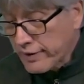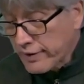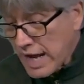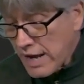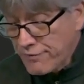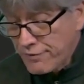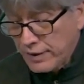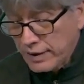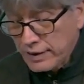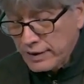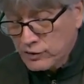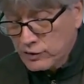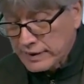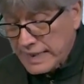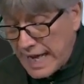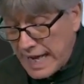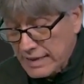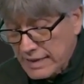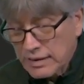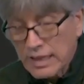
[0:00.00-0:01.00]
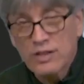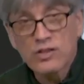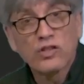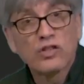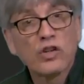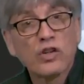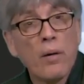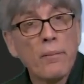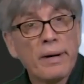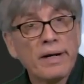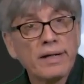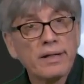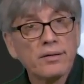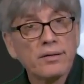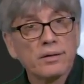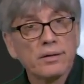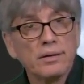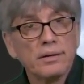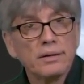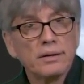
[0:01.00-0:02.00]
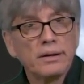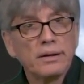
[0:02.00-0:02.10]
graphics, stats, and summaries.